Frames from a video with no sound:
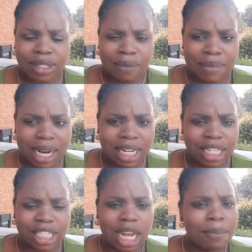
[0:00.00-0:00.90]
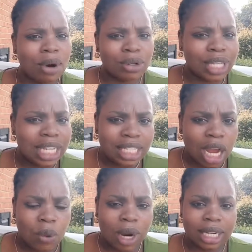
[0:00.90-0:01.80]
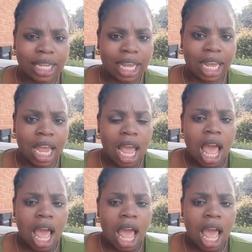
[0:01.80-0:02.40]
somebody. She about to eat her 1K.